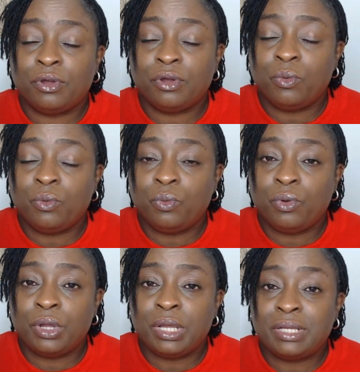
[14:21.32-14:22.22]

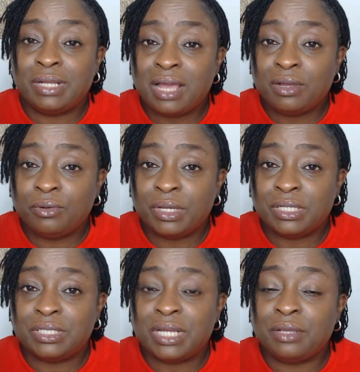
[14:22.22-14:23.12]
a
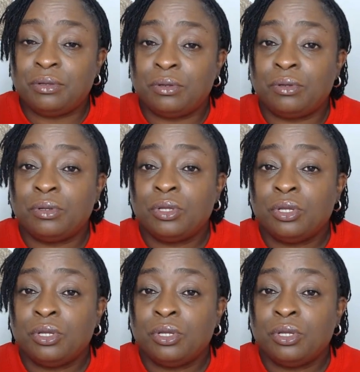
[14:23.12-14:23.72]
language that you're